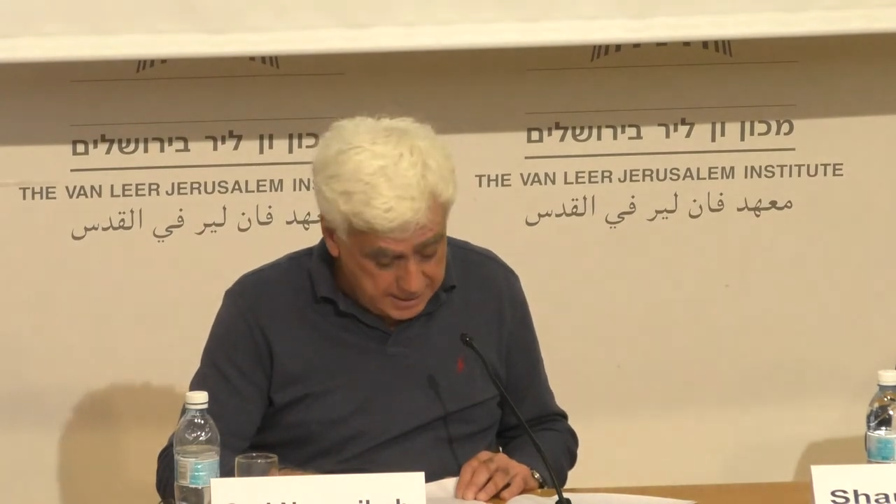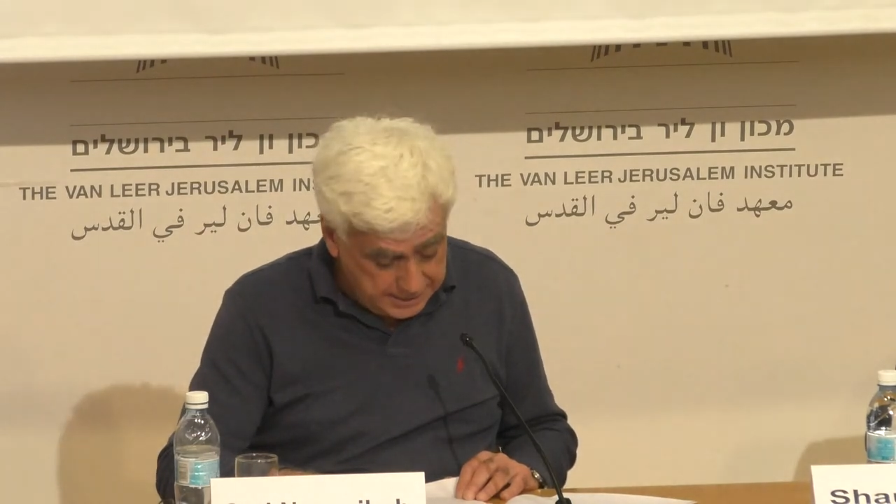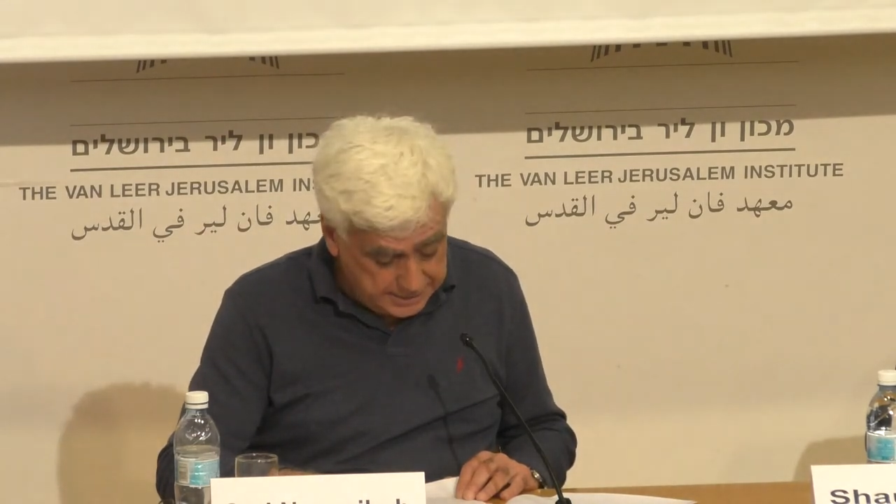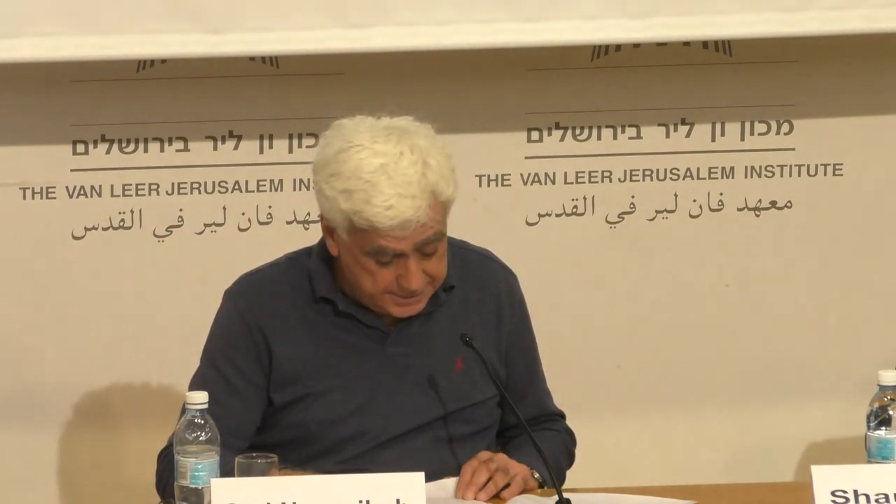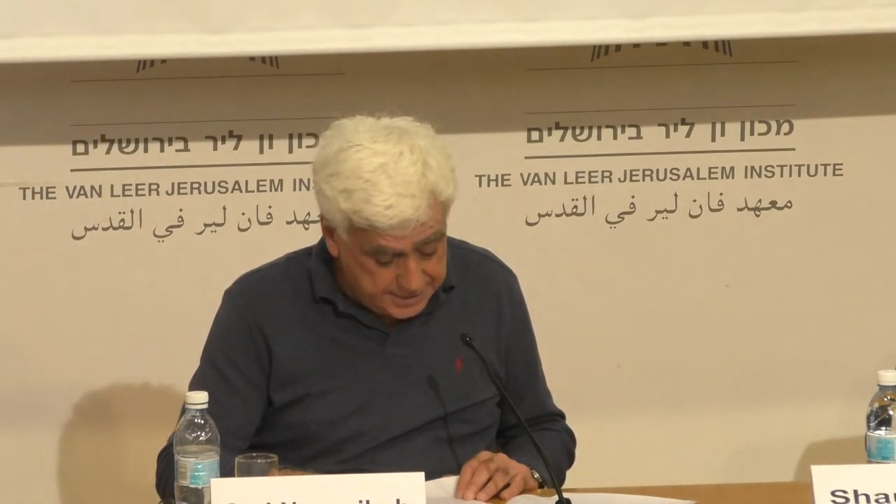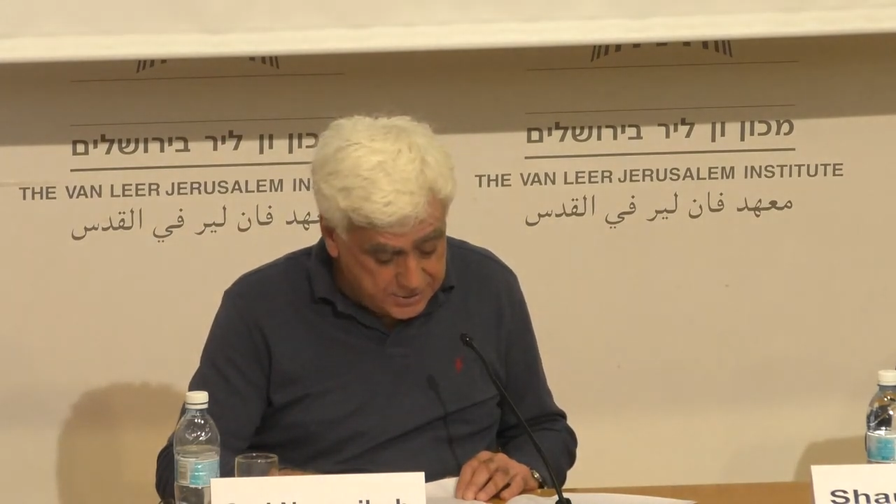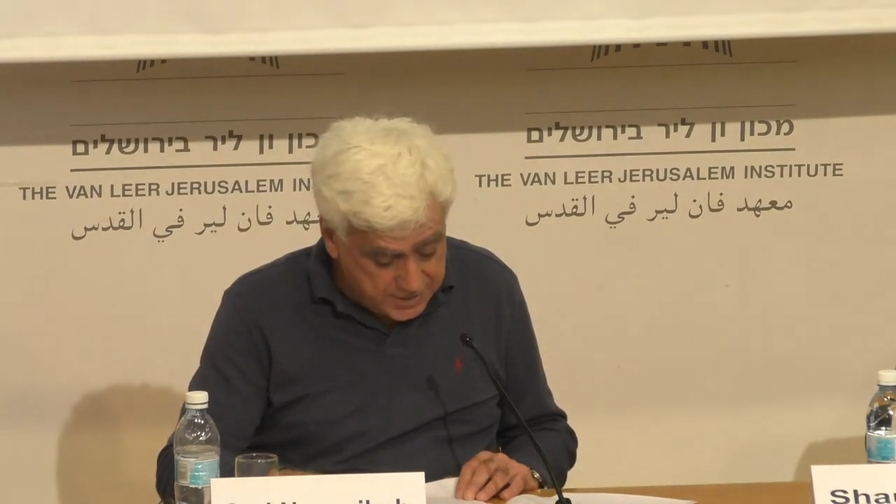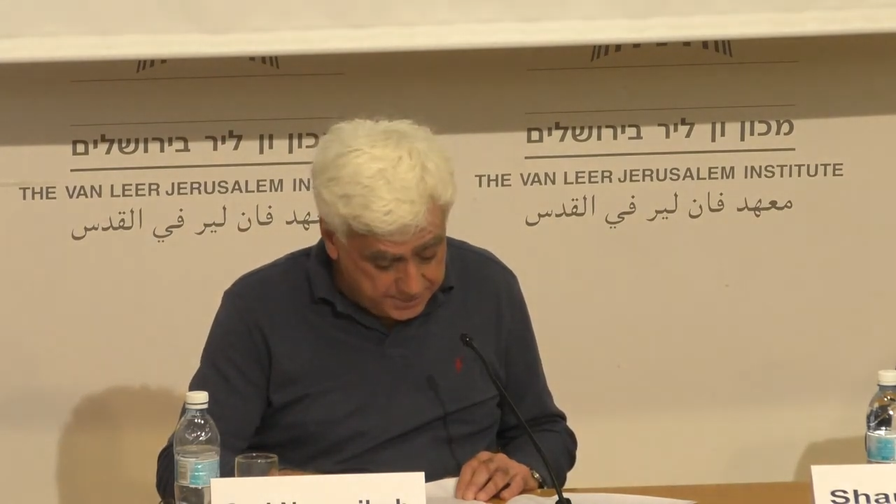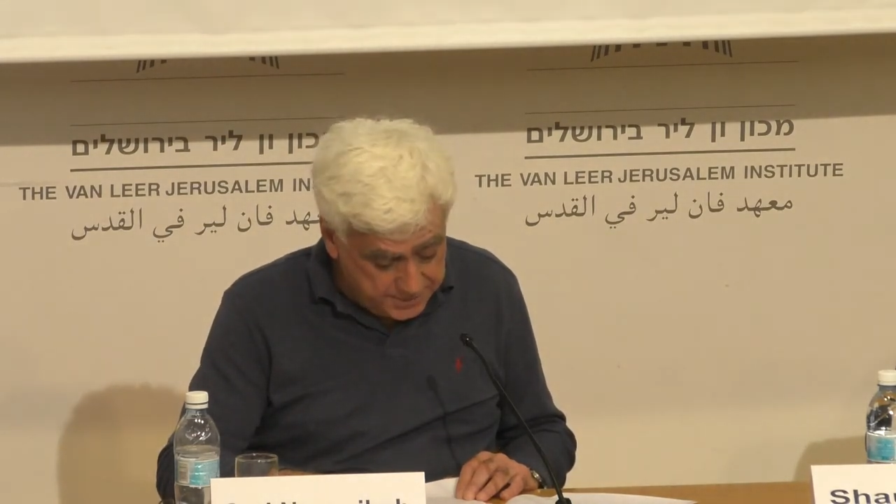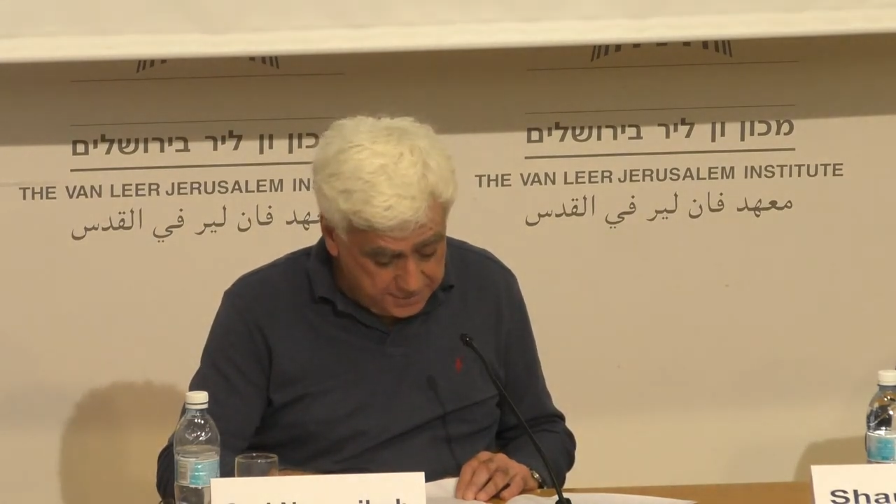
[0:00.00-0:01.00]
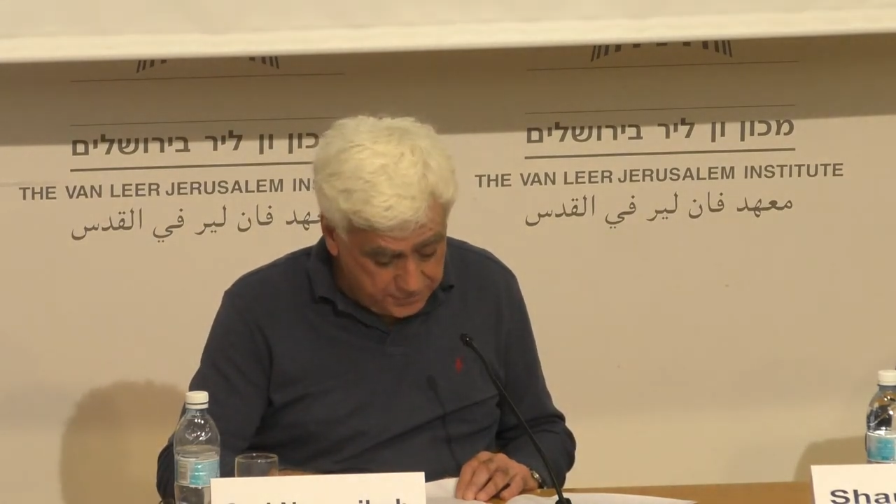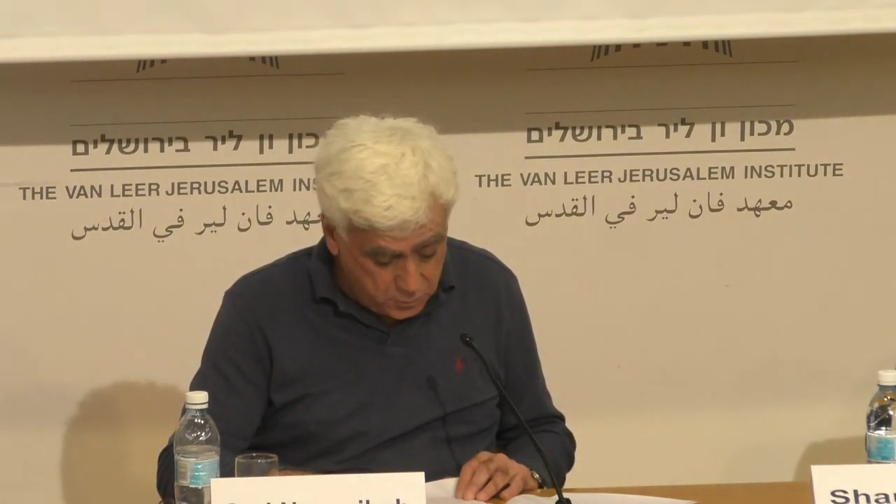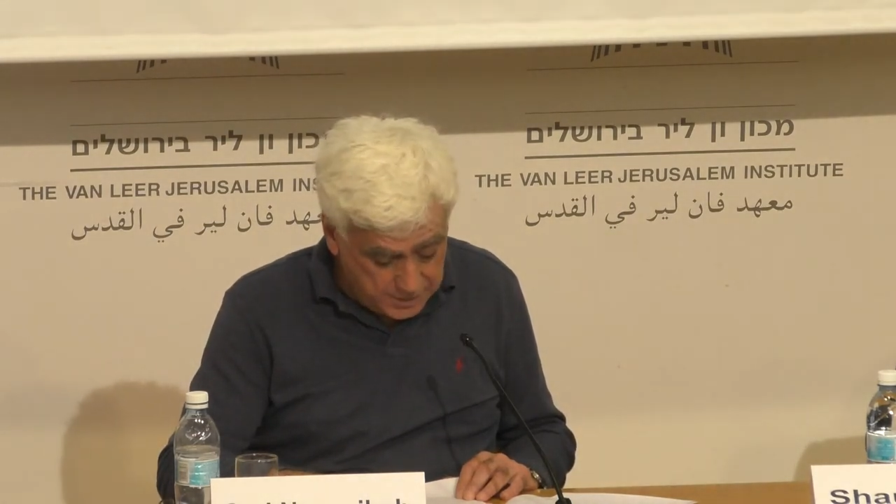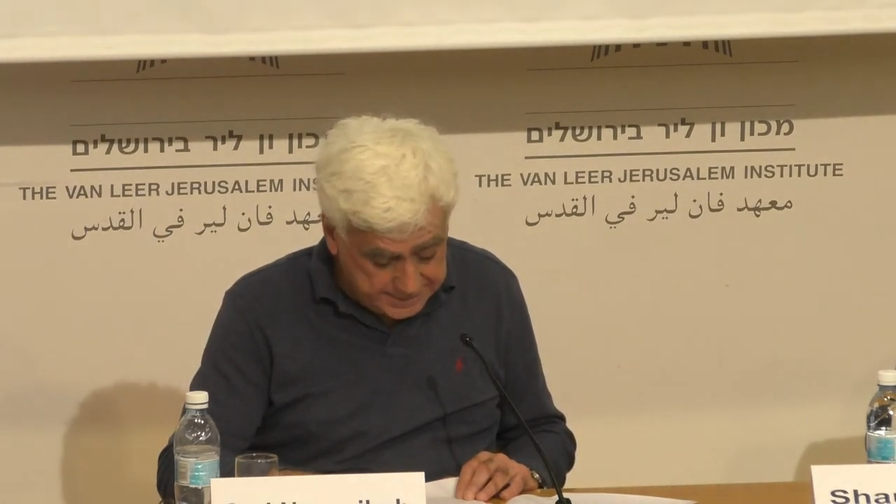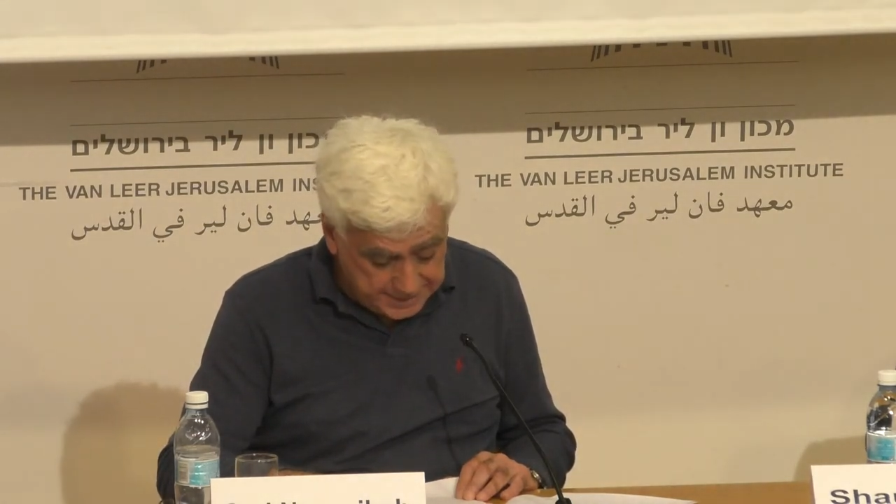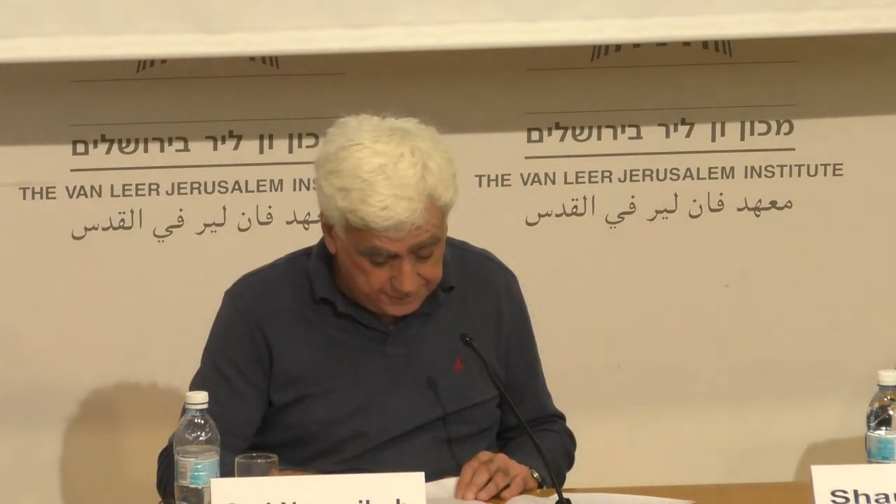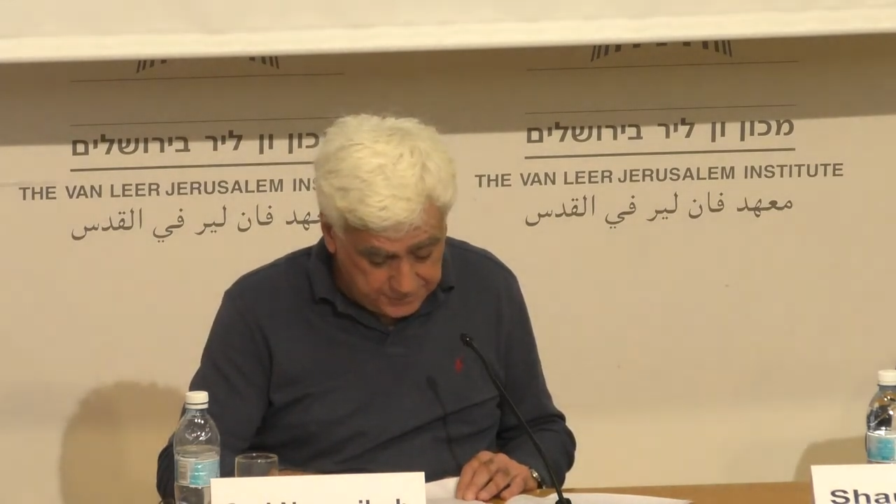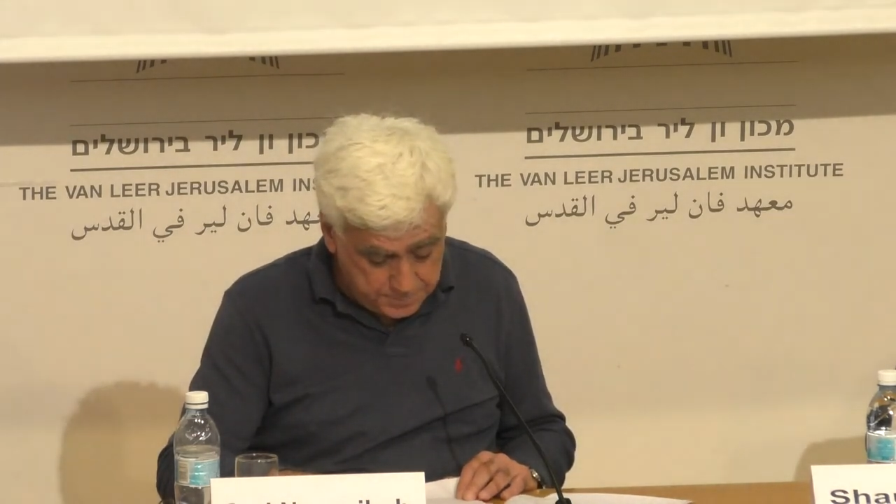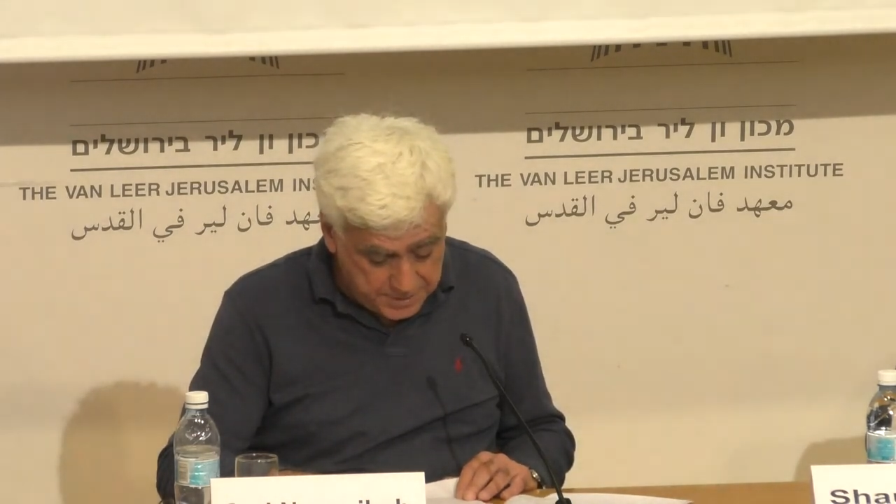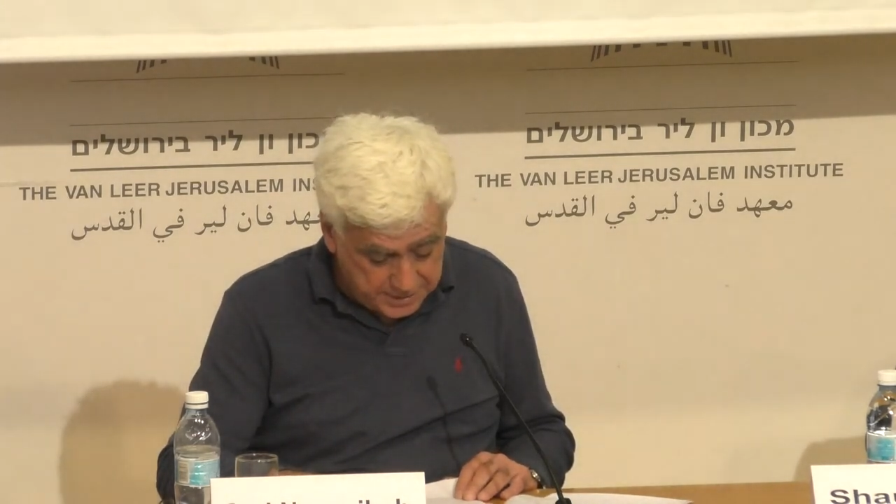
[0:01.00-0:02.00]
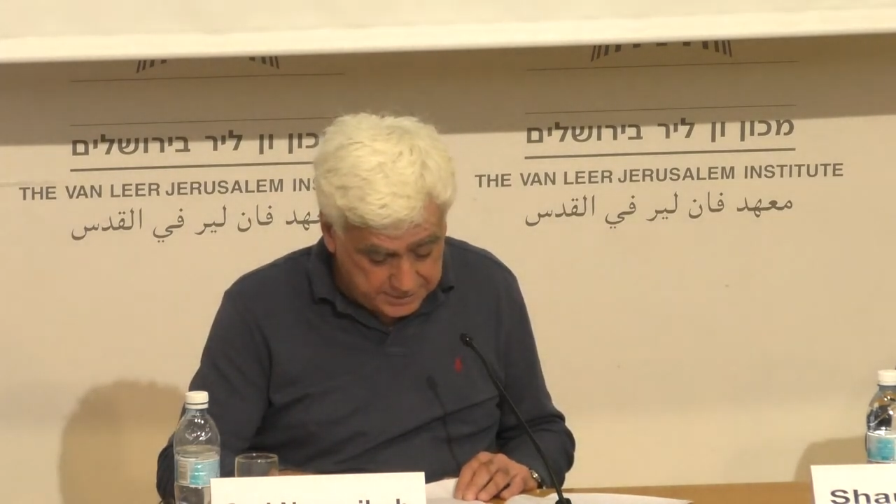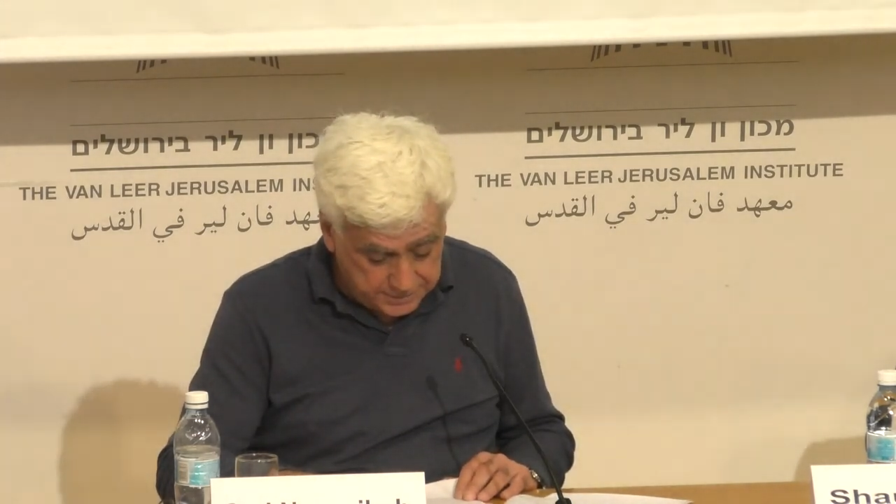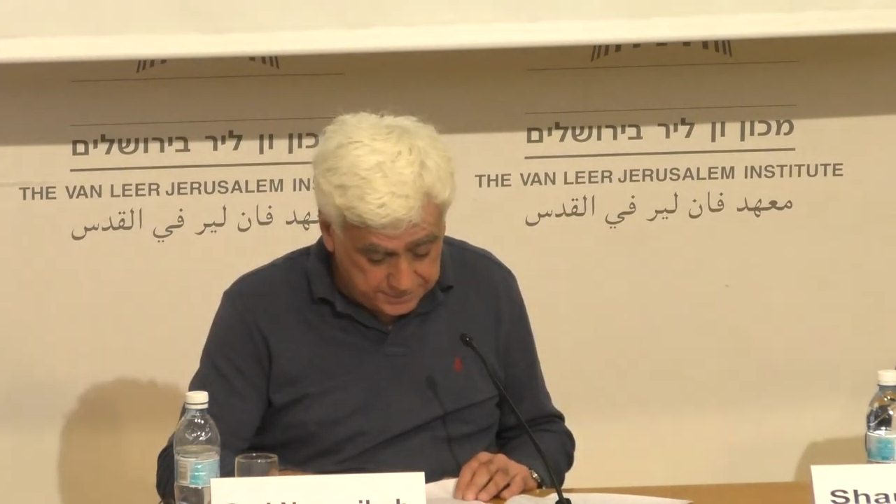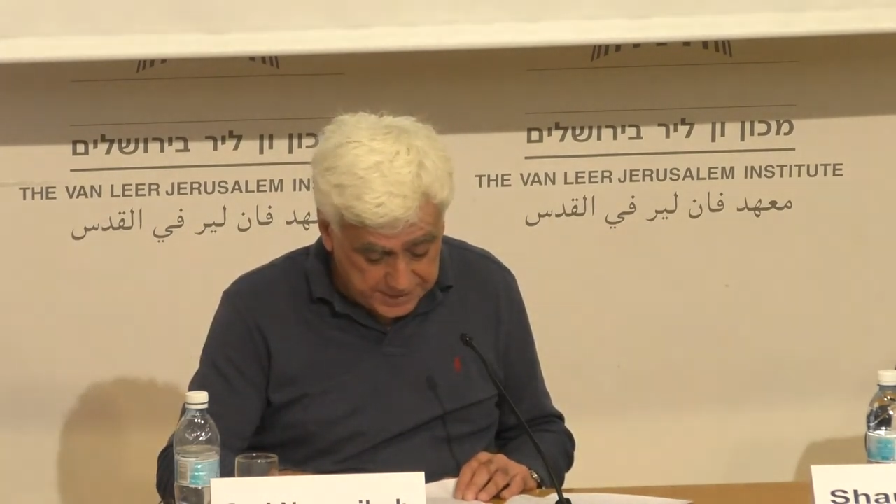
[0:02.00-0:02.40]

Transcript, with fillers: it is the grabbing for oneself imperative